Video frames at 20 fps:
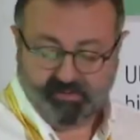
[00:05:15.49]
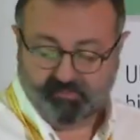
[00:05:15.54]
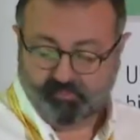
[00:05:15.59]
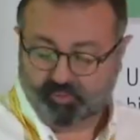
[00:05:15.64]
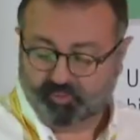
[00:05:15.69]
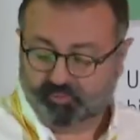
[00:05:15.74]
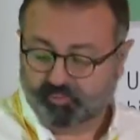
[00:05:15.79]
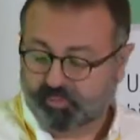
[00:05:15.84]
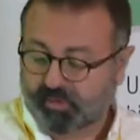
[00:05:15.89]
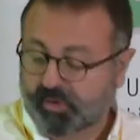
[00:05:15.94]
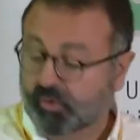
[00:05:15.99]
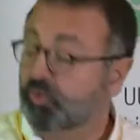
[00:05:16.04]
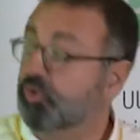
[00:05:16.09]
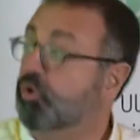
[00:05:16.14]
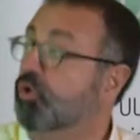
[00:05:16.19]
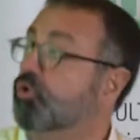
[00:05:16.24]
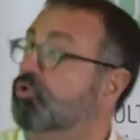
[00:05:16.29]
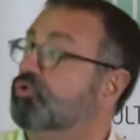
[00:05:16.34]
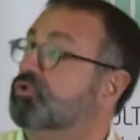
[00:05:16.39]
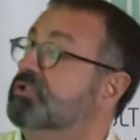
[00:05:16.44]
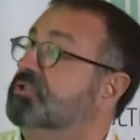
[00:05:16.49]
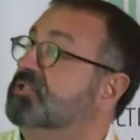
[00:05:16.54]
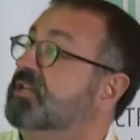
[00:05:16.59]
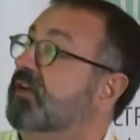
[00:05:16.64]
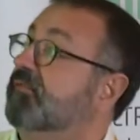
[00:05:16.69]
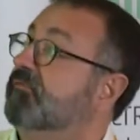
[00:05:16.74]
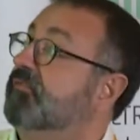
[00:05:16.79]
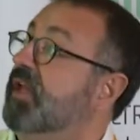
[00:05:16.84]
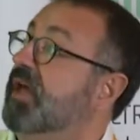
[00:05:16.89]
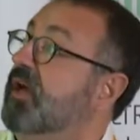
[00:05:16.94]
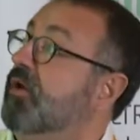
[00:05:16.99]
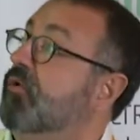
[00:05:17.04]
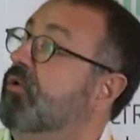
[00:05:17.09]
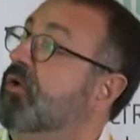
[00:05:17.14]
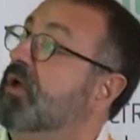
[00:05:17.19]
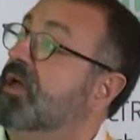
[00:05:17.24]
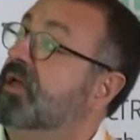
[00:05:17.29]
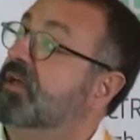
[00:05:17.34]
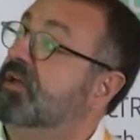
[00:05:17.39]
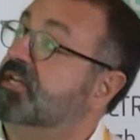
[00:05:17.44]
What oncologists have
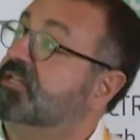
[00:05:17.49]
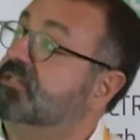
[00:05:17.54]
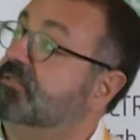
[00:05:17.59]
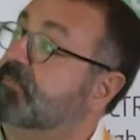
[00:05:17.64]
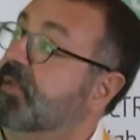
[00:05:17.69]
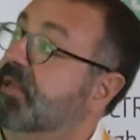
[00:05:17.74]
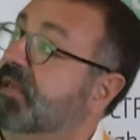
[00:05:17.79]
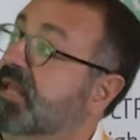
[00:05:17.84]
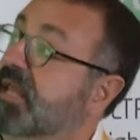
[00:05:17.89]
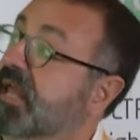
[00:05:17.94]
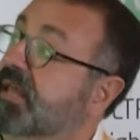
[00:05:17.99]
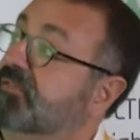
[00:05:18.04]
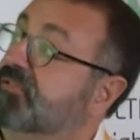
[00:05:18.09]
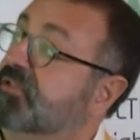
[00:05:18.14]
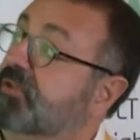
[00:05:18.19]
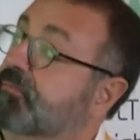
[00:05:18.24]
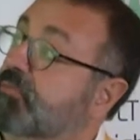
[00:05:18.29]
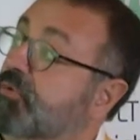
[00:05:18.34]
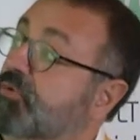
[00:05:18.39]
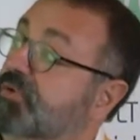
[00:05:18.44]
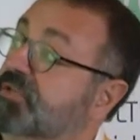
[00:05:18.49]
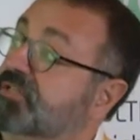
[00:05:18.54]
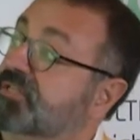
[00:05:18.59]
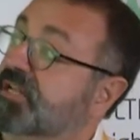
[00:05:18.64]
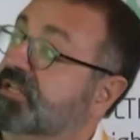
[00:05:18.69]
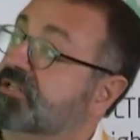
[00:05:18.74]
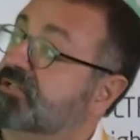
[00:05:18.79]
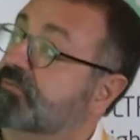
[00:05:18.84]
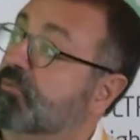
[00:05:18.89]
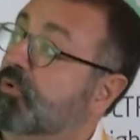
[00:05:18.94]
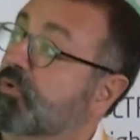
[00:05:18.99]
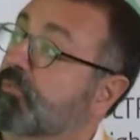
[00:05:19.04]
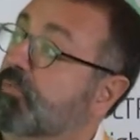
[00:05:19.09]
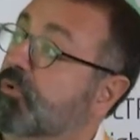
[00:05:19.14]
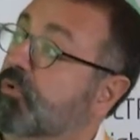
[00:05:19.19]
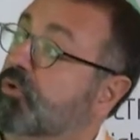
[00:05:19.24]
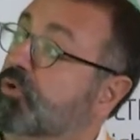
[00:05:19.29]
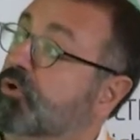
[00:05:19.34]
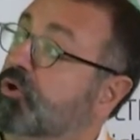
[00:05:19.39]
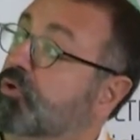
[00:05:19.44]
now is many antibodies and small
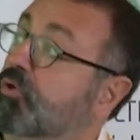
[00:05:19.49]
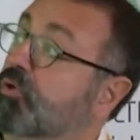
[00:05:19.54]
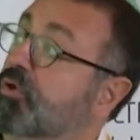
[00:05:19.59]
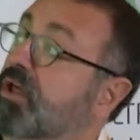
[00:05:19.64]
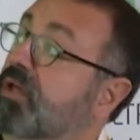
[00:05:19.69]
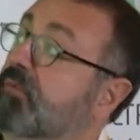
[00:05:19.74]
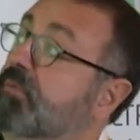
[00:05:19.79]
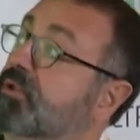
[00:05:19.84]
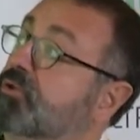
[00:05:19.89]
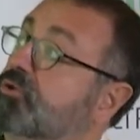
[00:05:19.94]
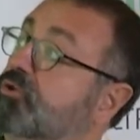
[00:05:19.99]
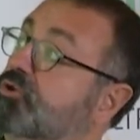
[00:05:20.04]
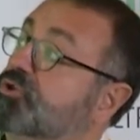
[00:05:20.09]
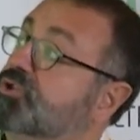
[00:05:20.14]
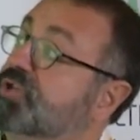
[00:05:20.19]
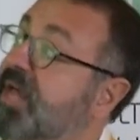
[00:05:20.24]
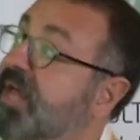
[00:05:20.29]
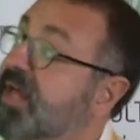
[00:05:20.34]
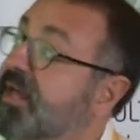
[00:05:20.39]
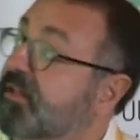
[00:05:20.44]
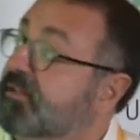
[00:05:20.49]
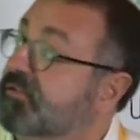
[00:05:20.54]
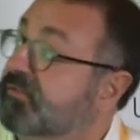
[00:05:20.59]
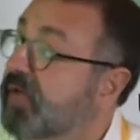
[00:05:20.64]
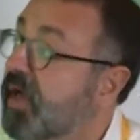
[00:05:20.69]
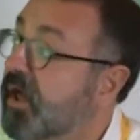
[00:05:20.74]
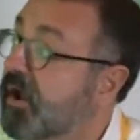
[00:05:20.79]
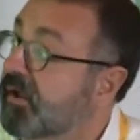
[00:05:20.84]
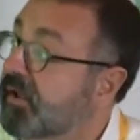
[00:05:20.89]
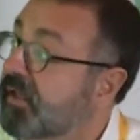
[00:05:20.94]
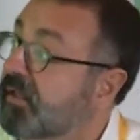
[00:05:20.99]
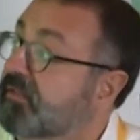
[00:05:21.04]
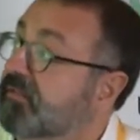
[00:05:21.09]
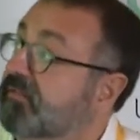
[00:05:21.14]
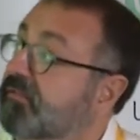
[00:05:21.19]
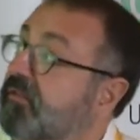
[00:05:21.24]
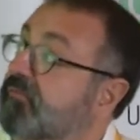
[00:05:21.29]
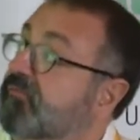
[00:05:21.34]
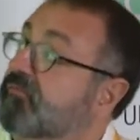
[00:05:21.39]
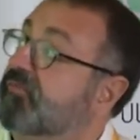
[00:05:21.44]
molecule inhibitors
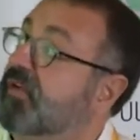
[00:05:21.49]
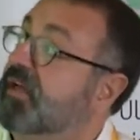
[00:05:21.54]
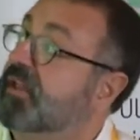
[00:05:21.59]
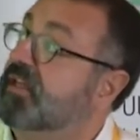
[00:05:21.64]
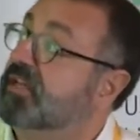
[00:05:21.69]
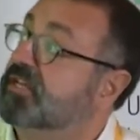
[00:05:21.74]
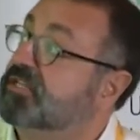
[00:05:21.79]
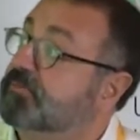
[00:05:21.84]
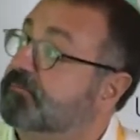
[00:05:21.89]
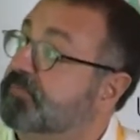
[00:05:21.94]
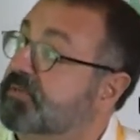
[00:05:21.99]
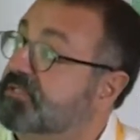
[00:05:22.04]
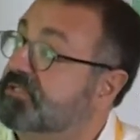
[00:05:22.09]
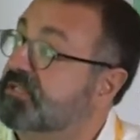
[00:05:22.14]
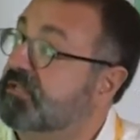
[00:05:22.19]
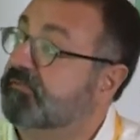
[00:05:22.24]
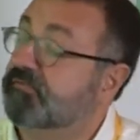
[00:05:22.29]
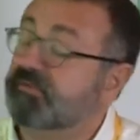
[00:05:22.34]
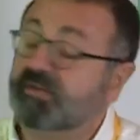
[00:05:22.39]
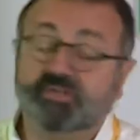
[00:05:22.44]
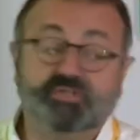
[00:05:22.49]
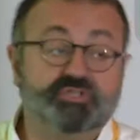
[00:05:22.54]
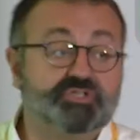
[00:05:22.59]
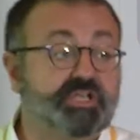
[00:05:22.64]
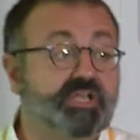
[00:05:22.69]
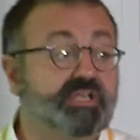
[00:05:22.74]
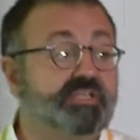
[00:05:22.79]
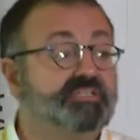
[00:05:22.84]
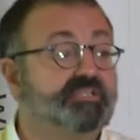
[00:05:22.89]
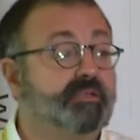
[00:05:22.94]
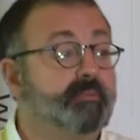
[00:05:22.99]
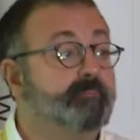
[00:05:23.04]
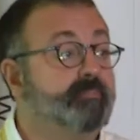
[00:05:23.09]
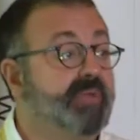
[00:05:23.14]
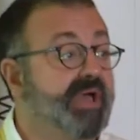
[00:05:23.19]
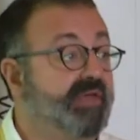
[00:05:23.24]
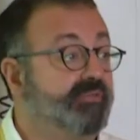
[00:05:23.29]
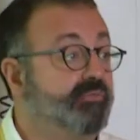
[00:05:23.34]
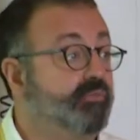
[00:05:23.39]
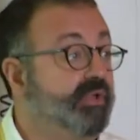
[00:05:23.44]
targeting very specific genes and
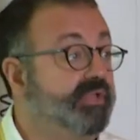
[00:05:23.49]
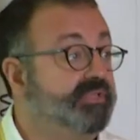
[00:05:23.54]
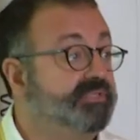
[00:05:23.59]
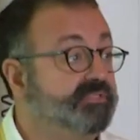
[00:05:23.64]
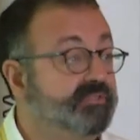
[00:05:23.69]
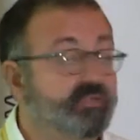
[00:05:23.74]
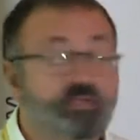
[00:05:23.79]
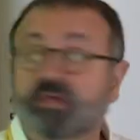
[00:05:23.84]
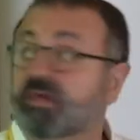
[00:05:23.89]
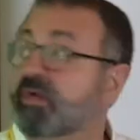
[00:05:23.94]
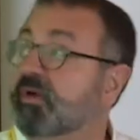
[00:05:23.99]
pathways.